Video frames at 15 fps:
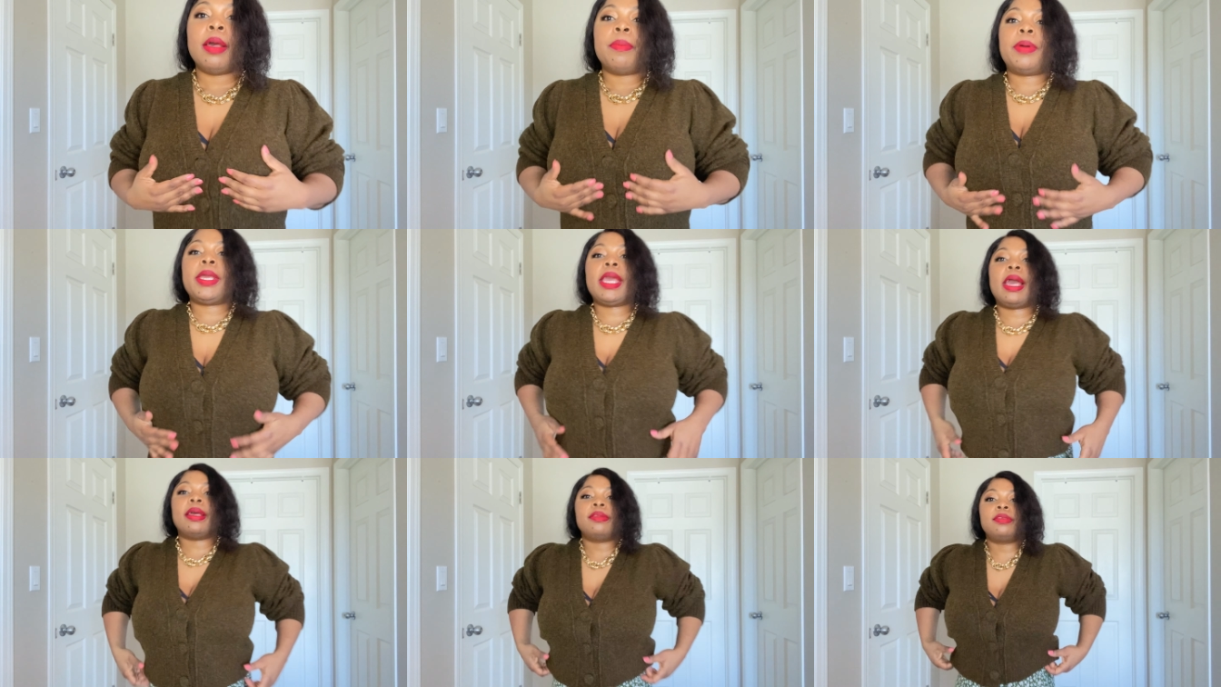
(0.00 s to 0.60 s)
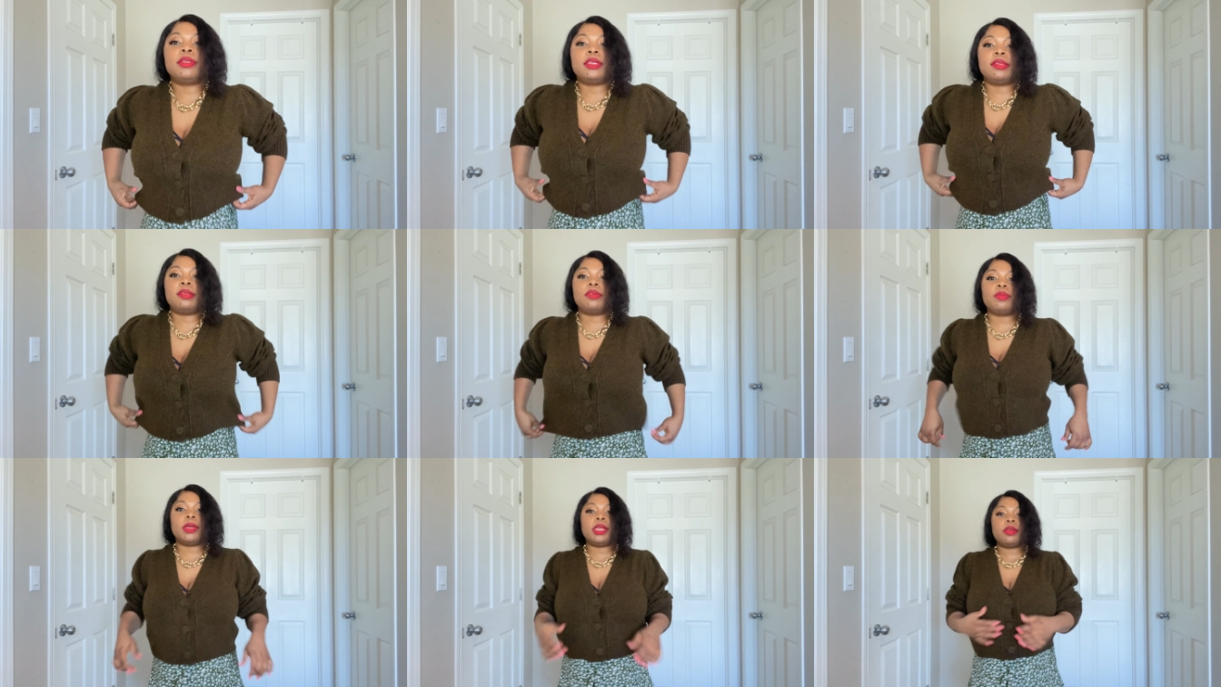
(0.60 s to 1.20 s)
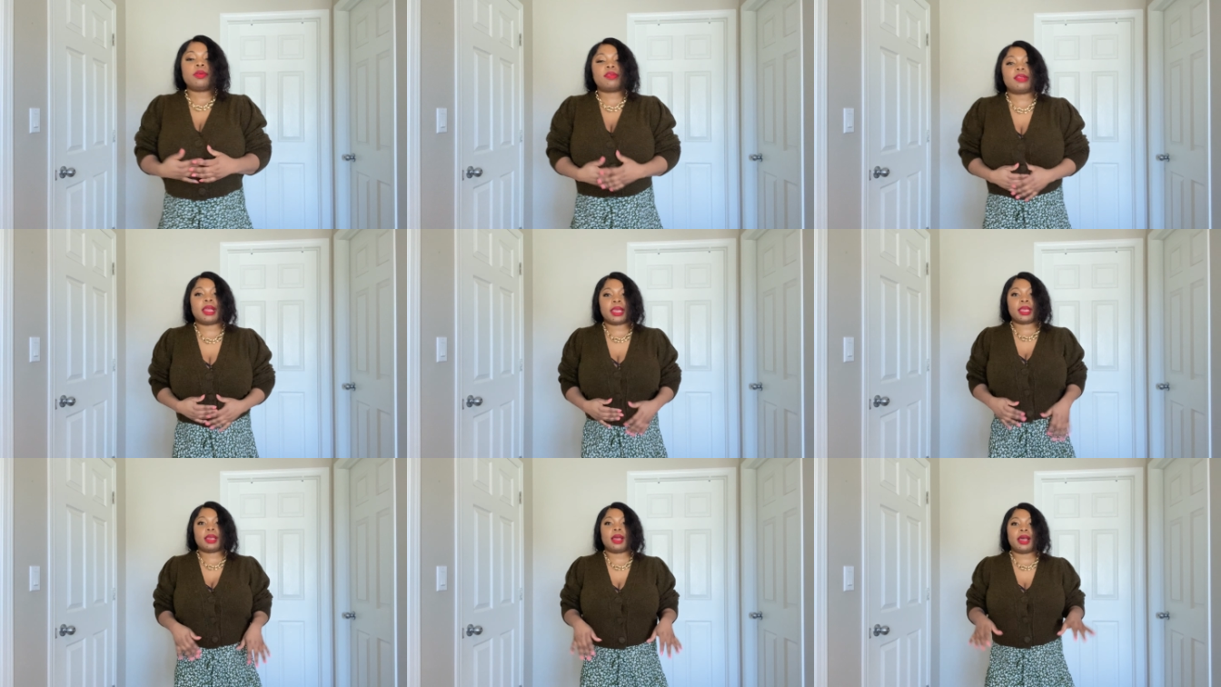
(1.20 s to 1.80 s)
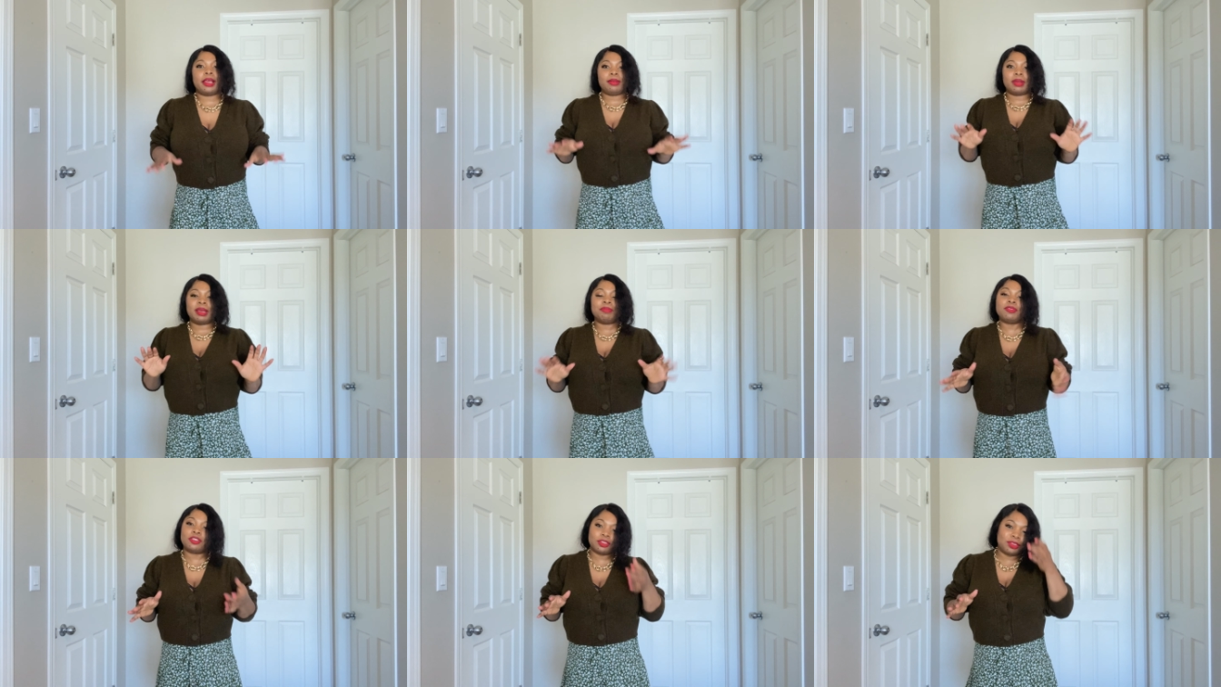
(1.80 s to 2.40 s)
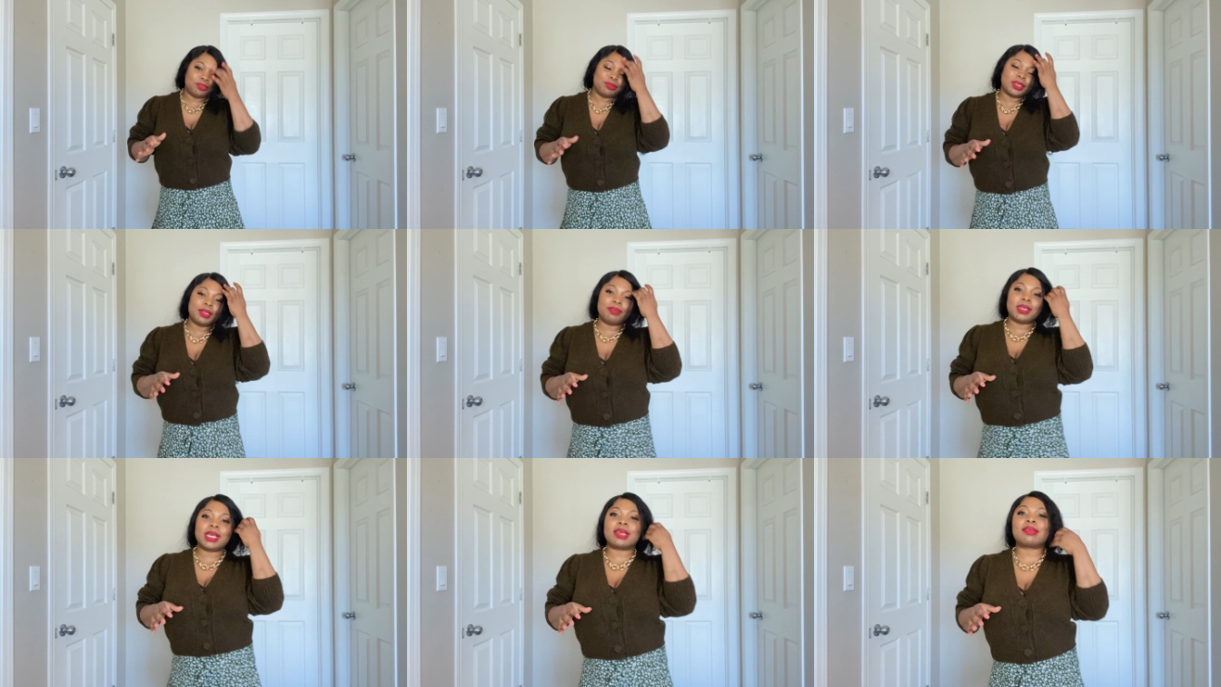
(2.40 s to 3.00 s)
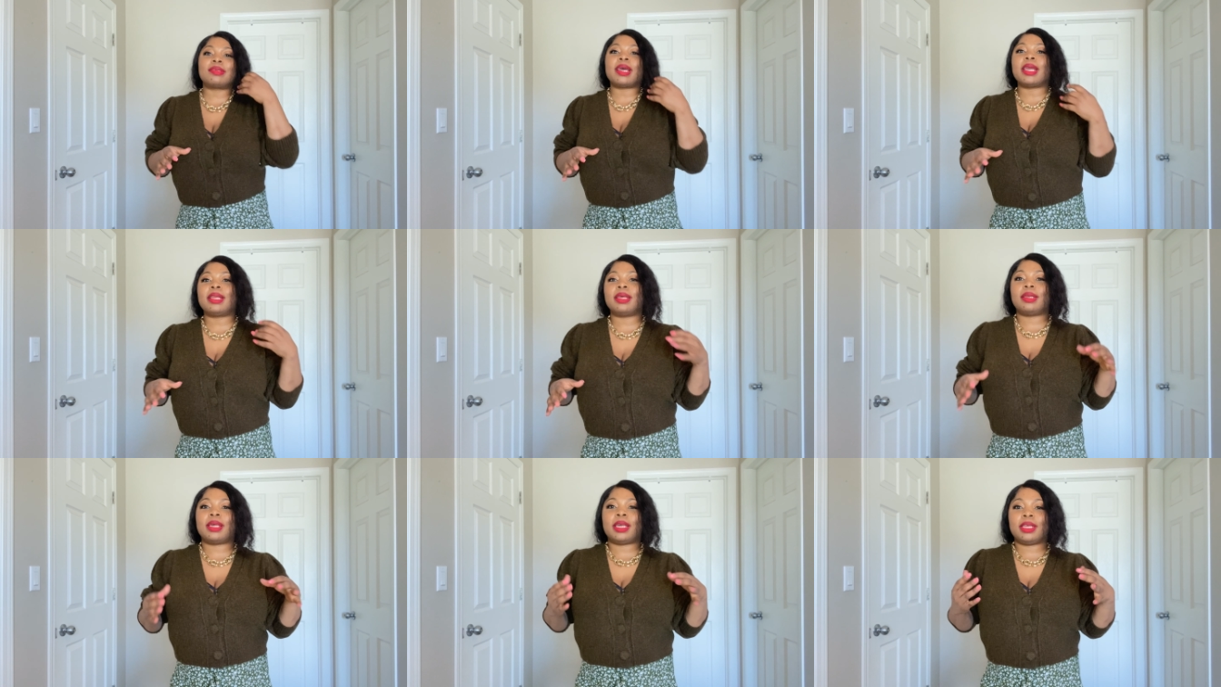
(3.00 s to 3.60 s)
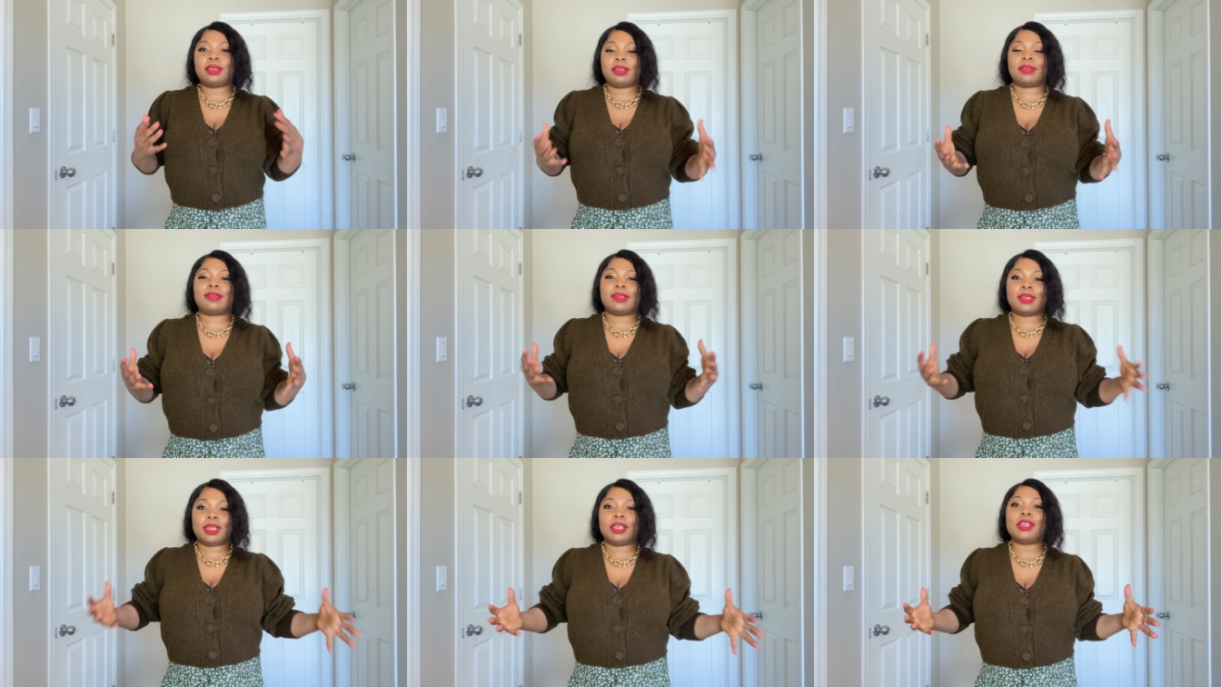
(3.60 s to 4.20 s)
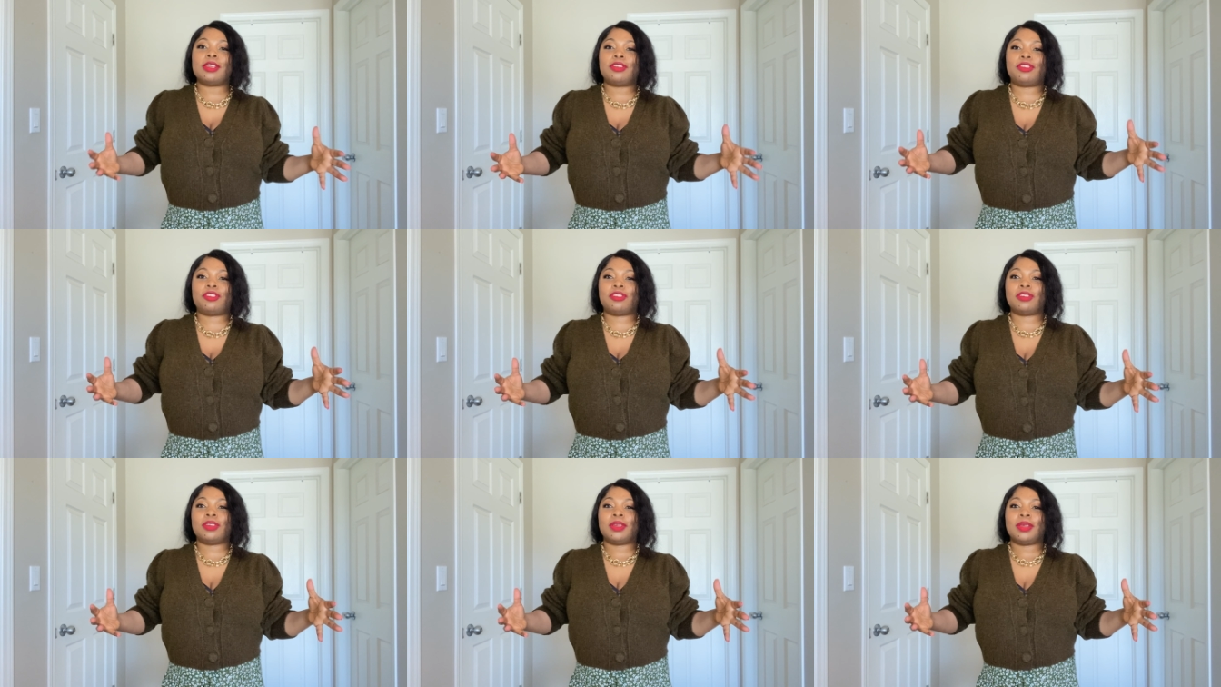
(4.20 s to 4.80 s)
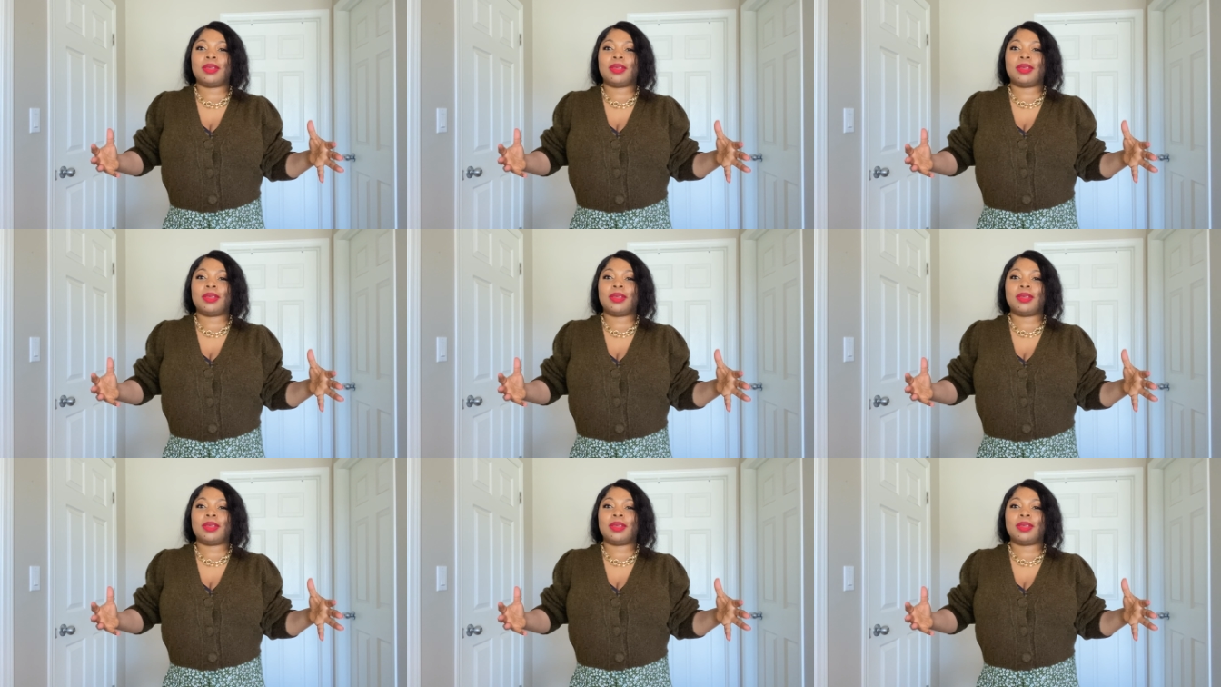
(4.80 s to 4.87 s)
But yeah, so this is what it looks like. I, I'm just really, really excited that it doesn't itch.